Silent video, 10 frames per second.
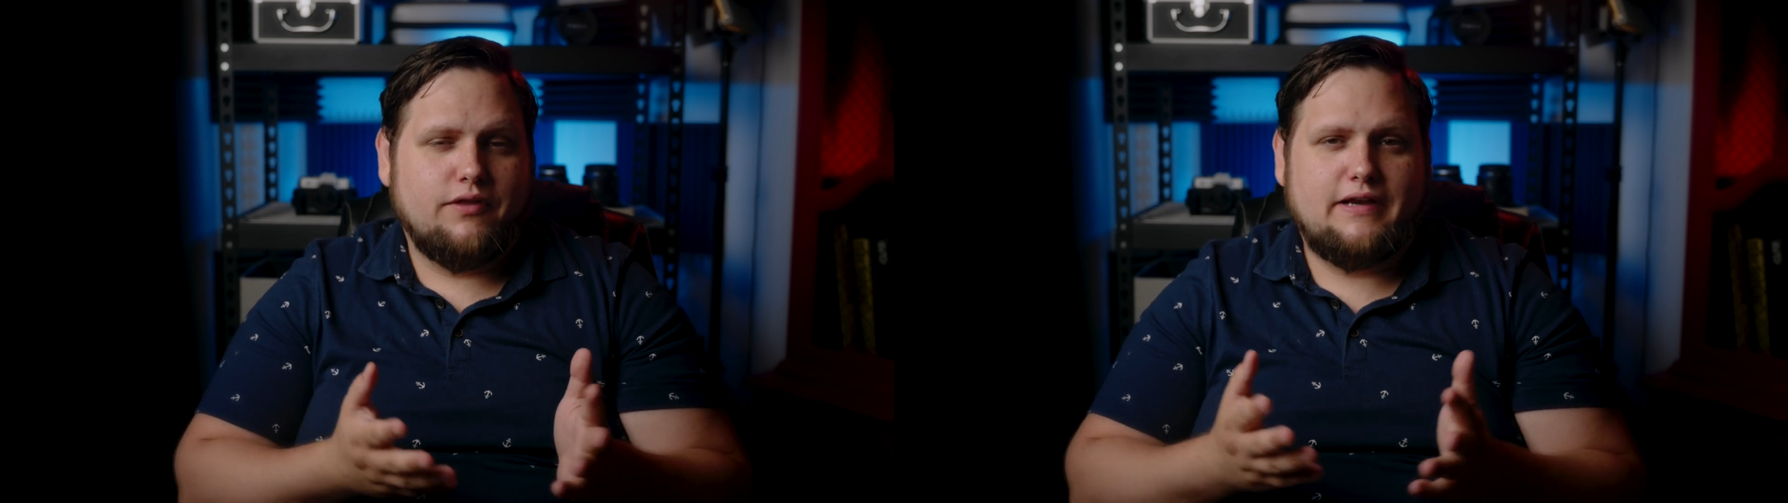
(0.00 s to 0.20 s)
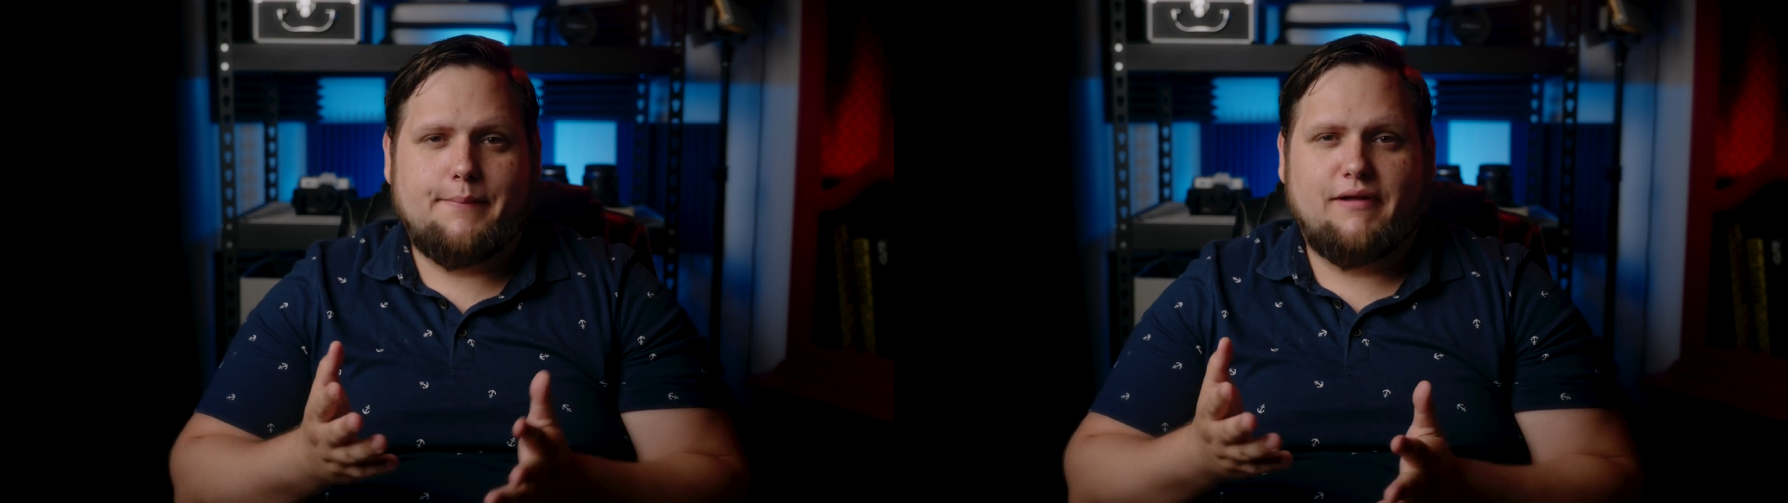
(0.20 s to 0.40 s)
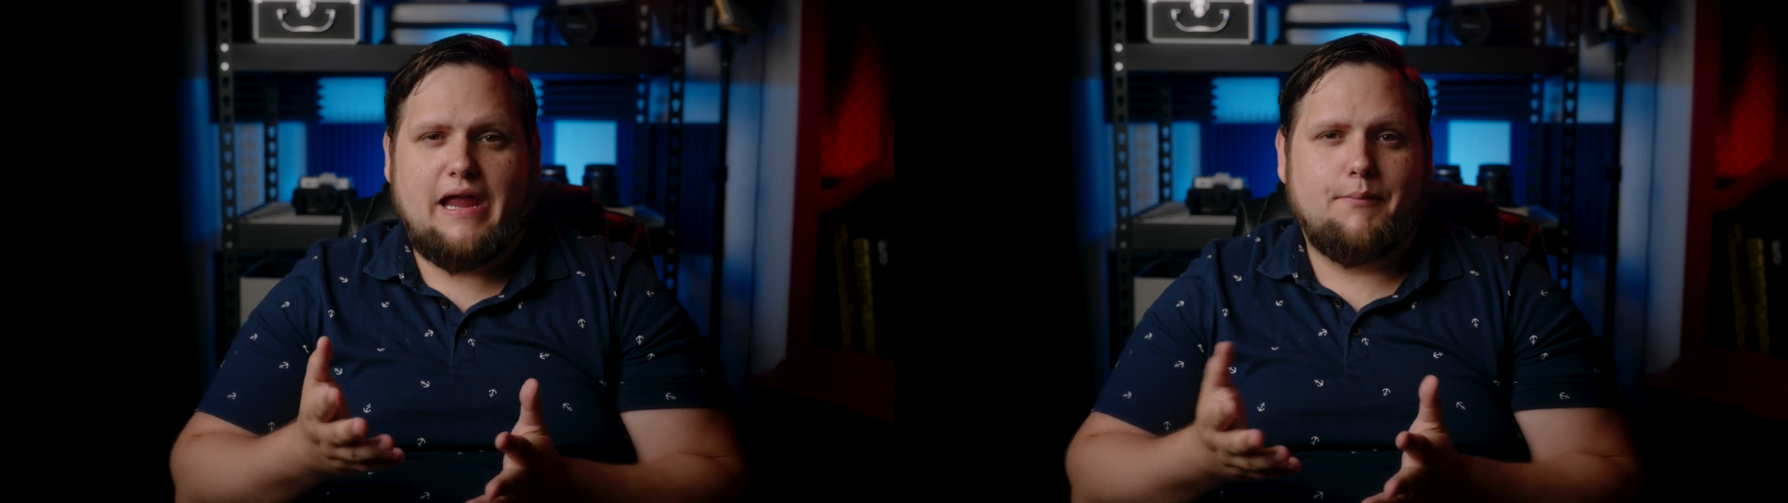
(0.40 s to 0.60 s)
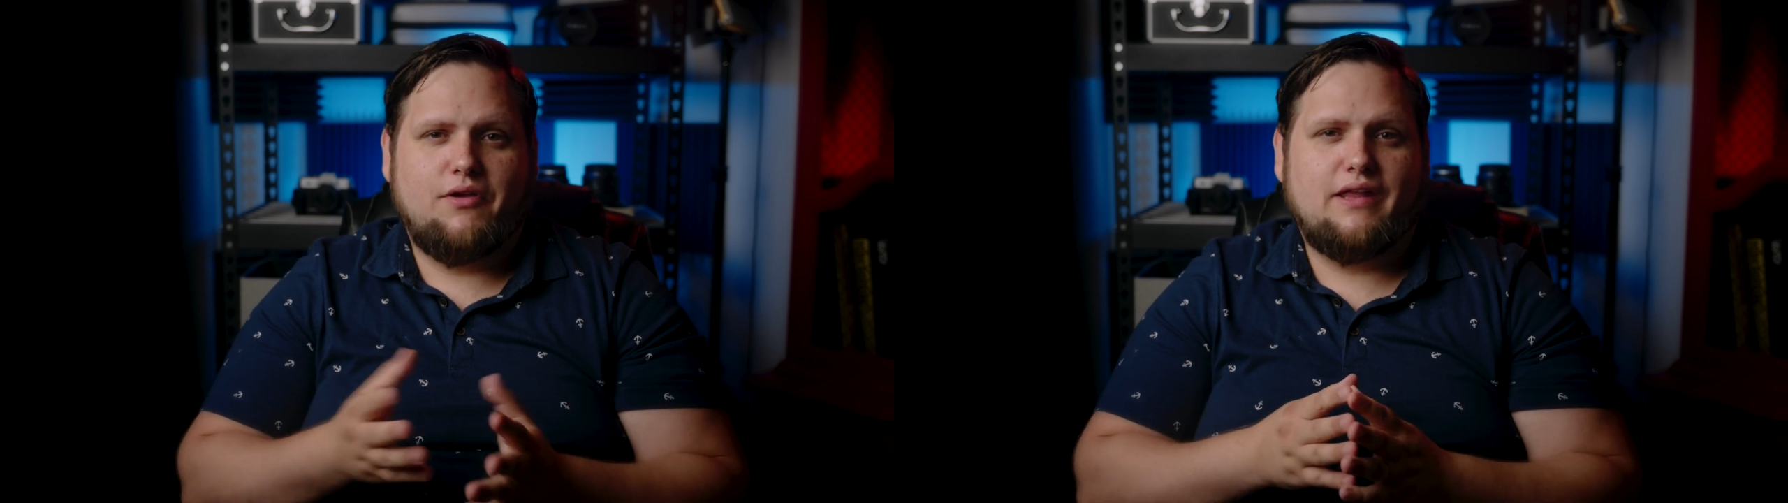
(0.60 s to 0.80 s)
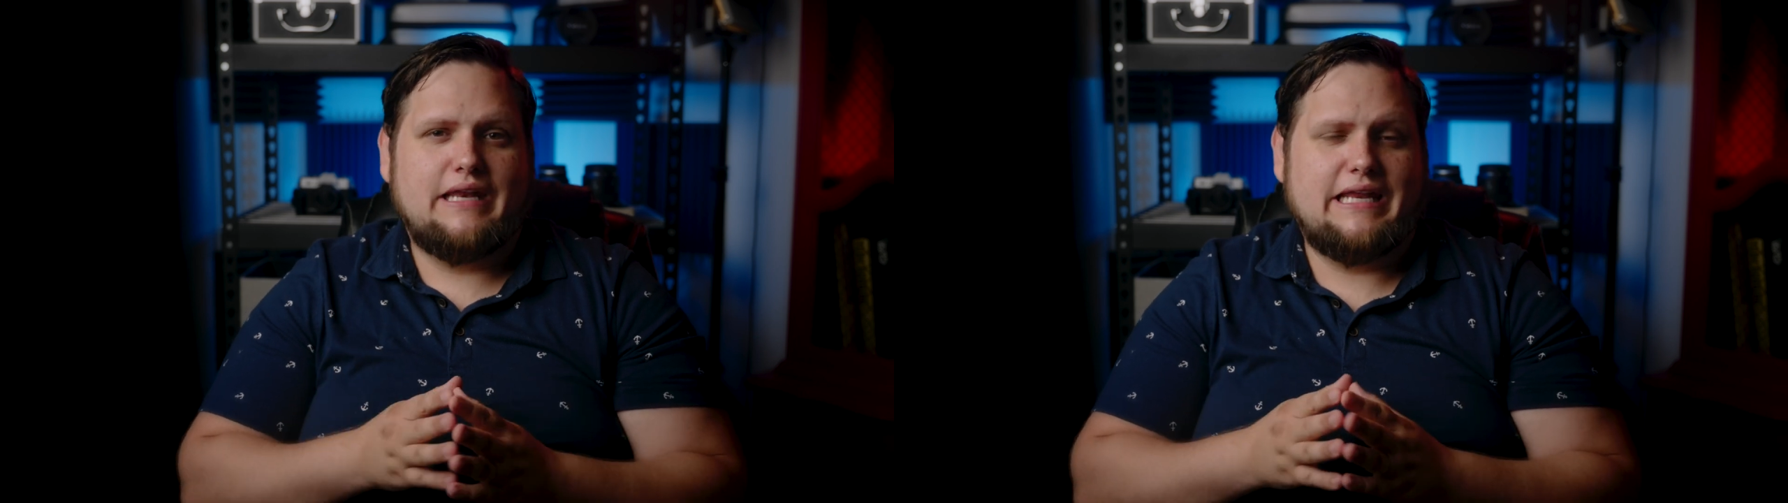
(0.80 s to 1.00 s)
the type of camera
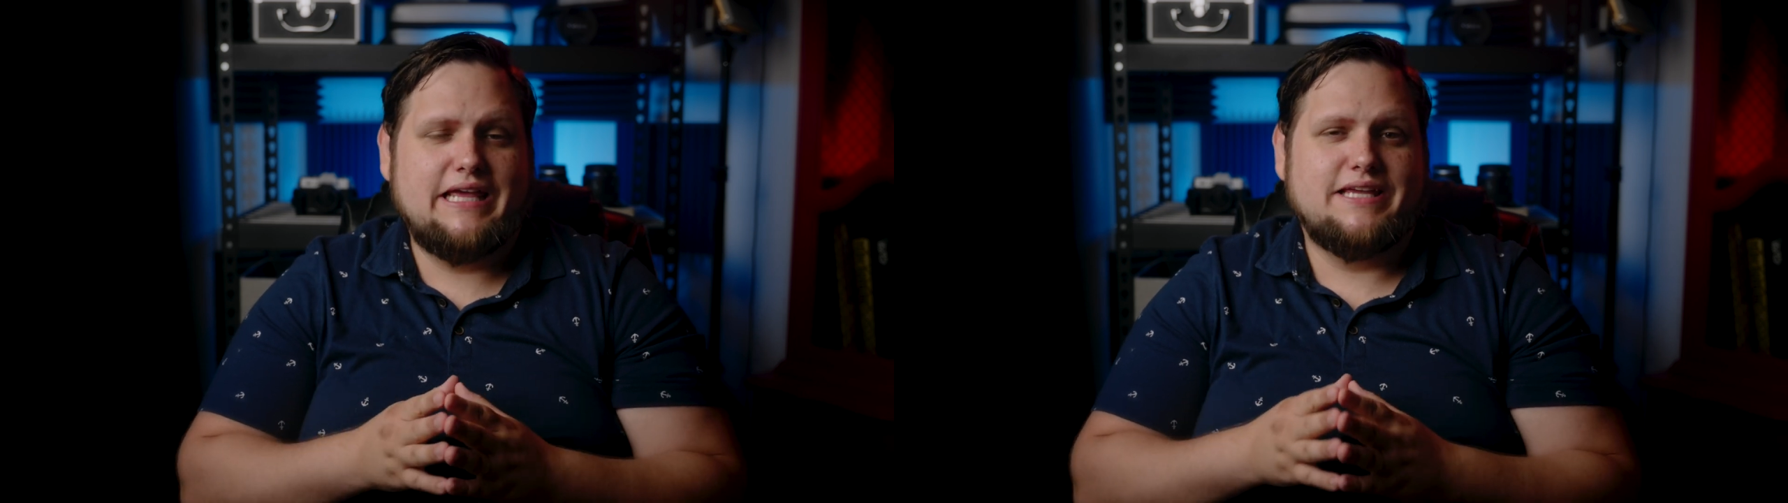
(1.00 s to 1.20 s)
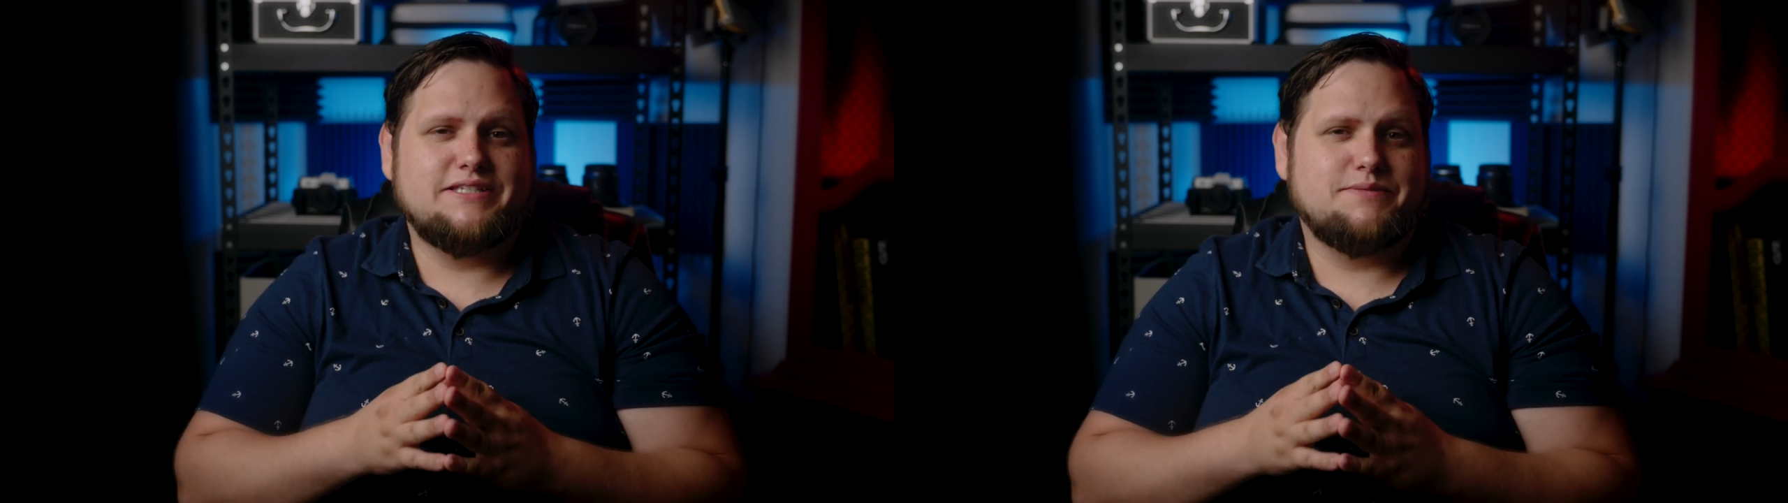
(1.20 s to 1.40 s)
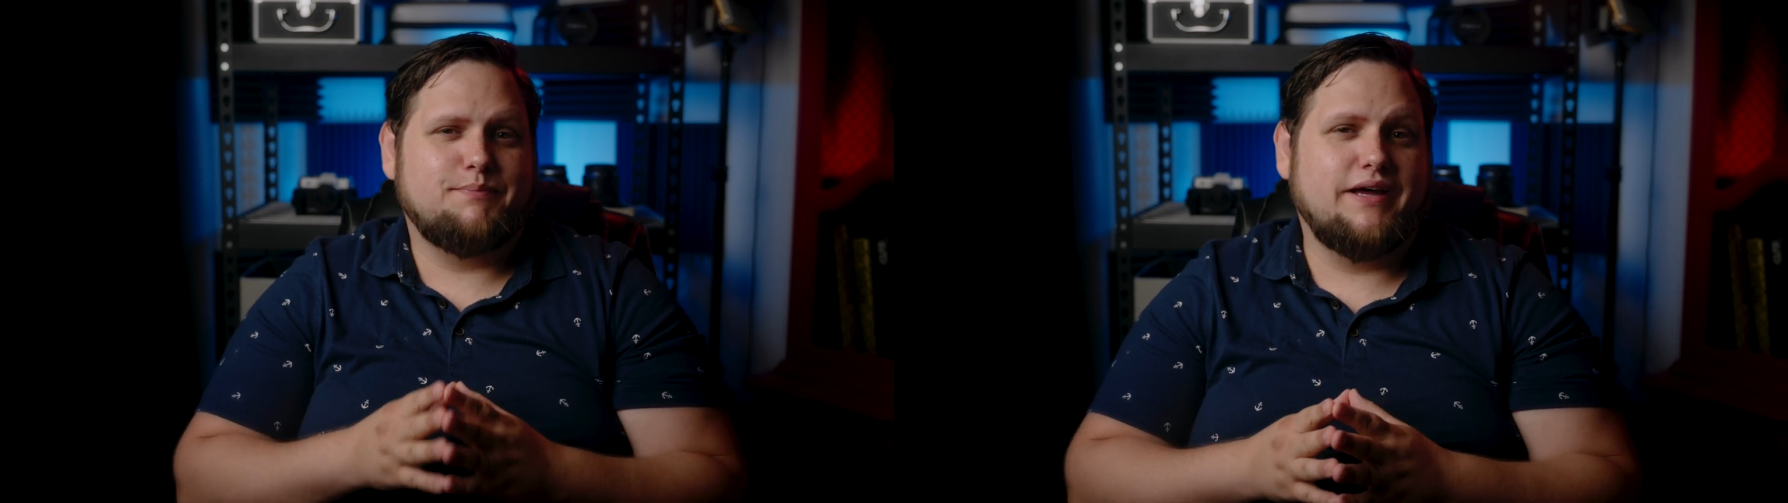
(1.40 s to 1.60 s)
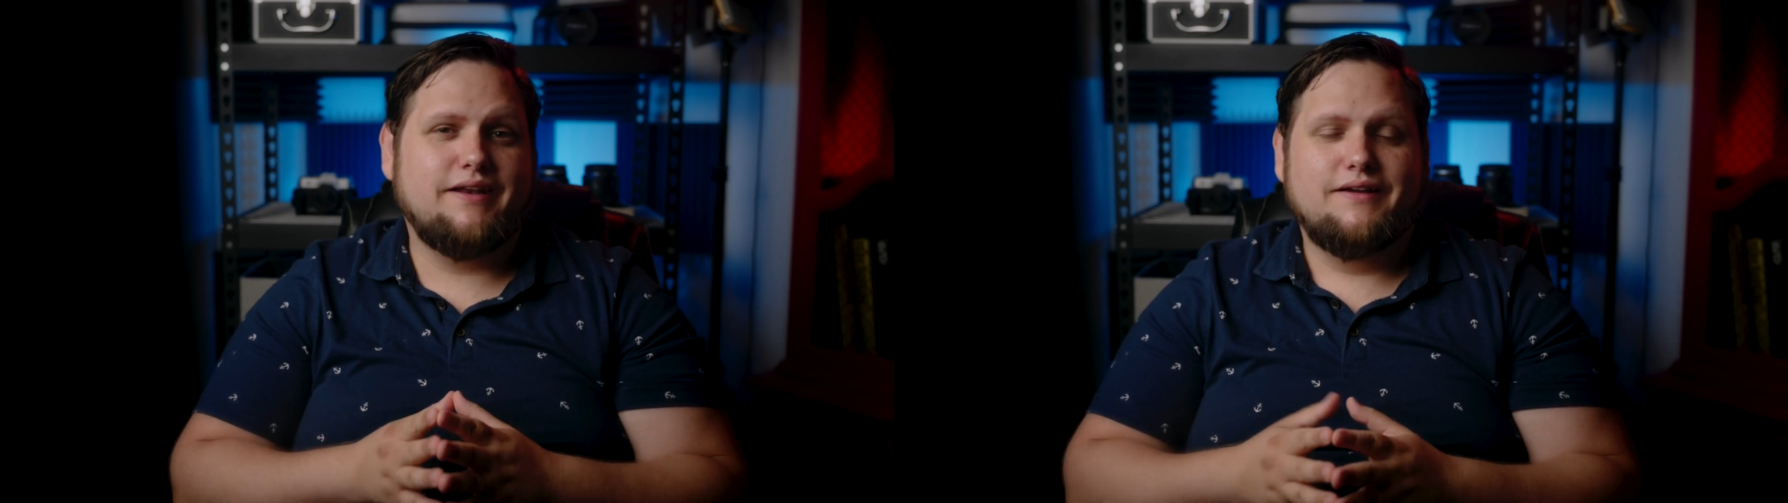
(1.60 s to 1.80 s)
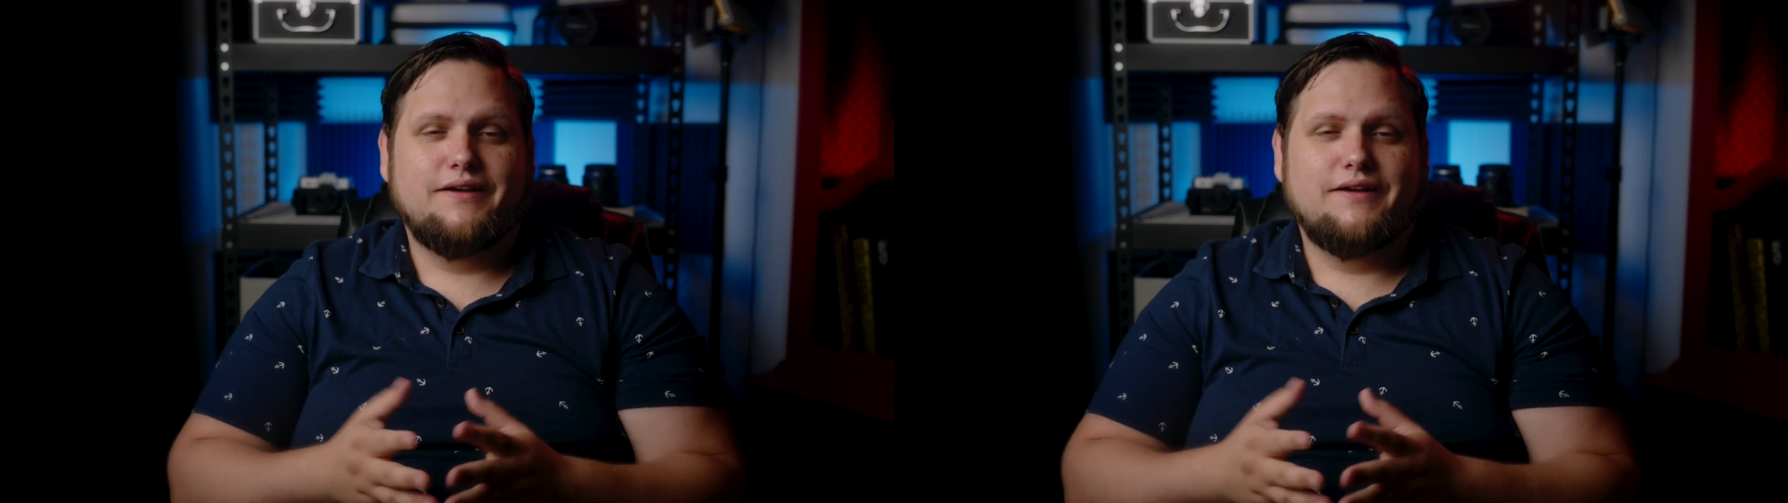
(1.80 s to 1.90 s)
that it is, but